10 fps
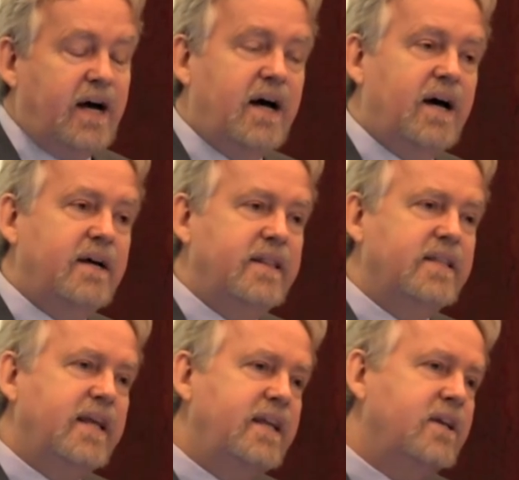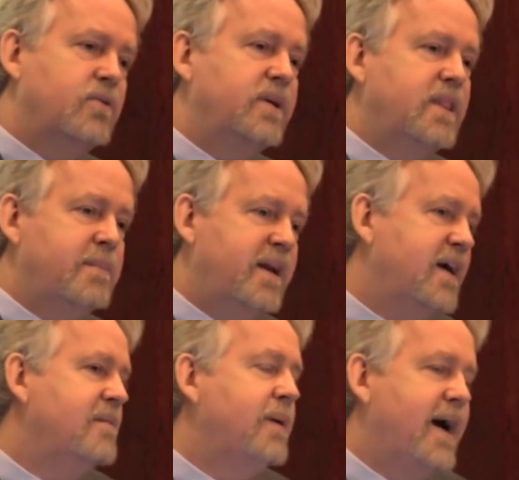uh, that they didn't treat them in an
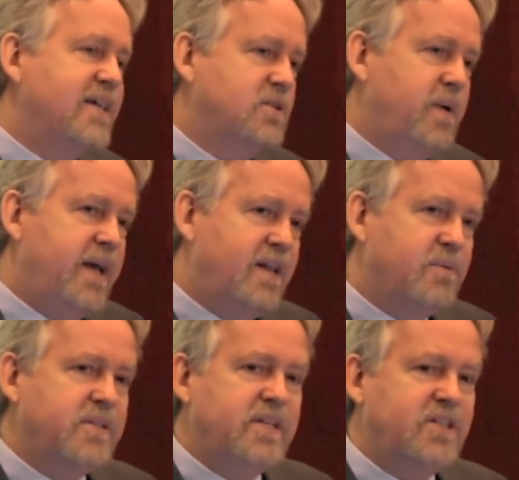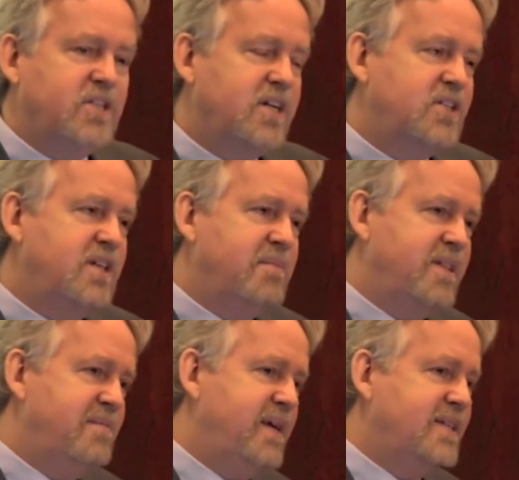unbiased way. In other words, they judged them
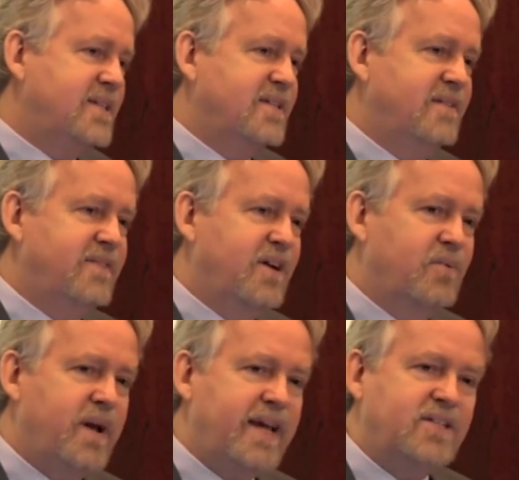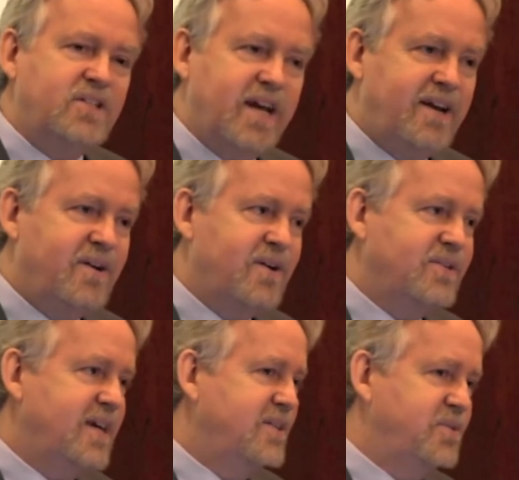on the basis of their race, gender,
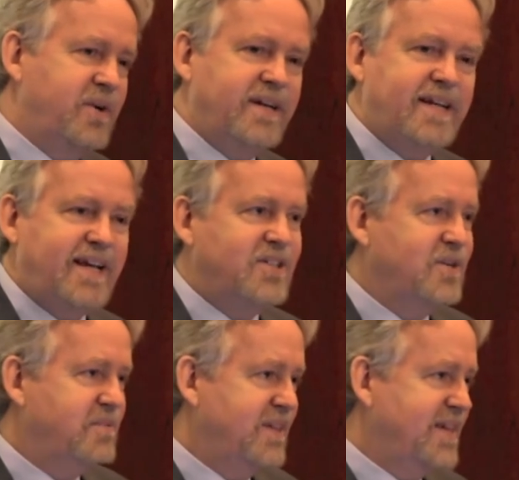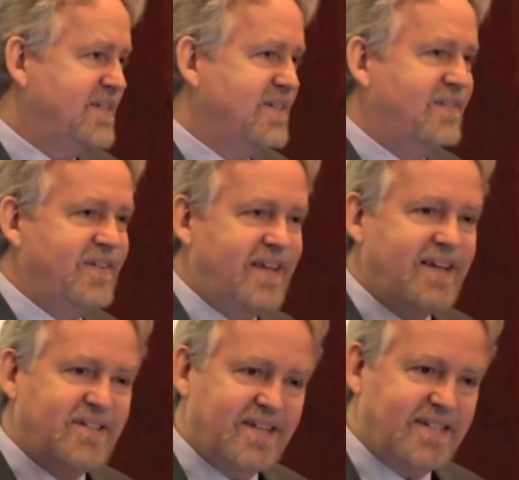sexual orientation, religious
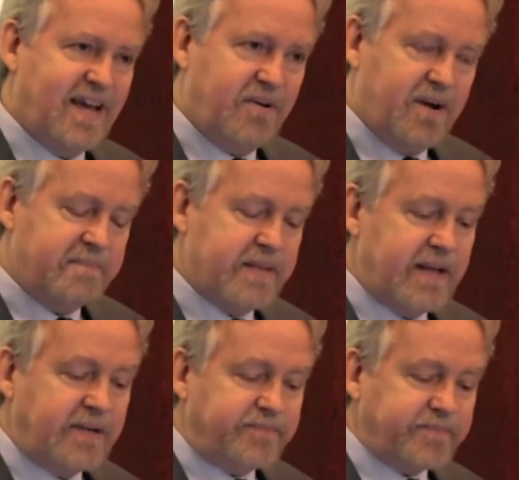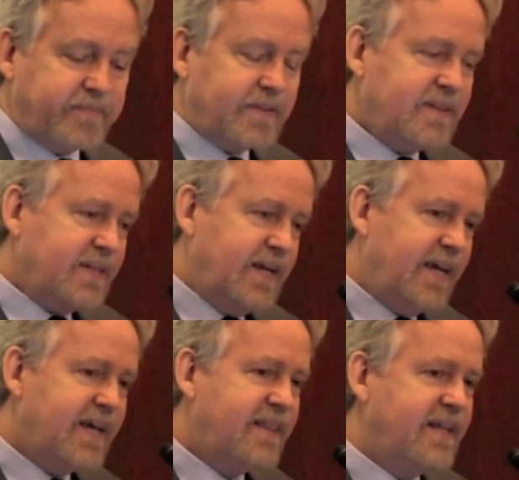affiliation, etc.
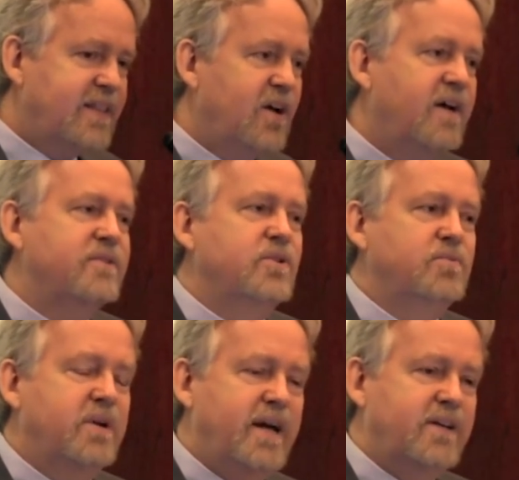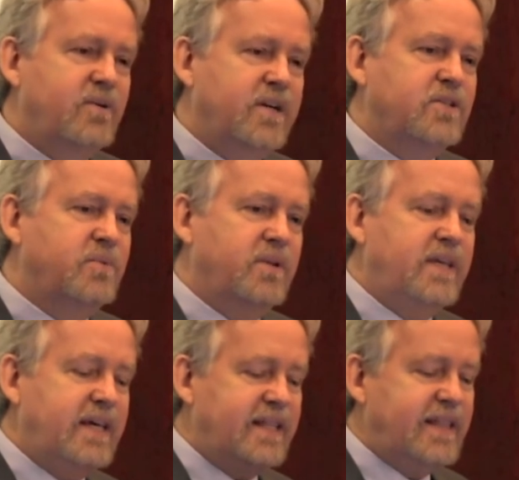And that the officers were not
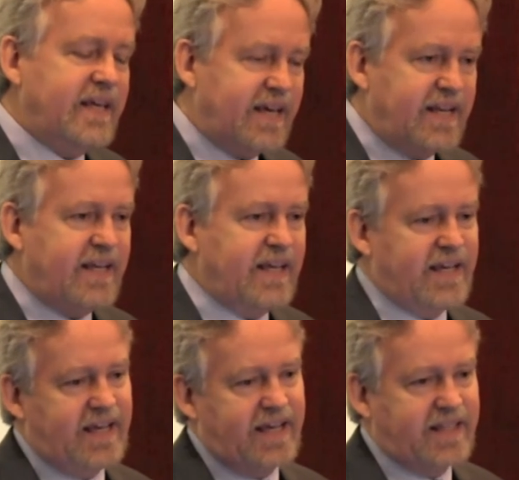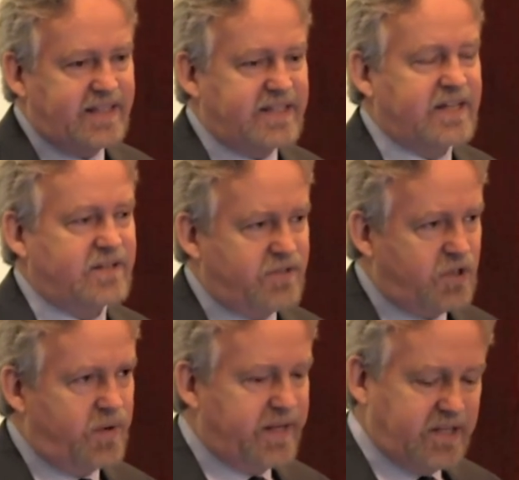trustworthy in, in, in the sense of
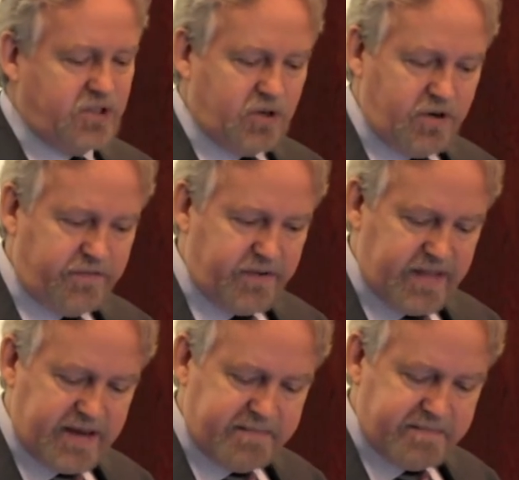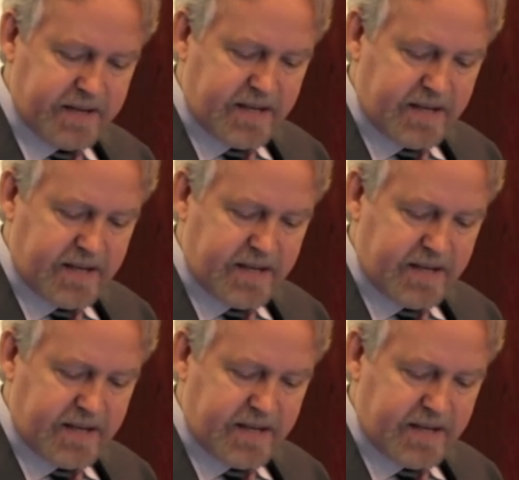showing concern for them.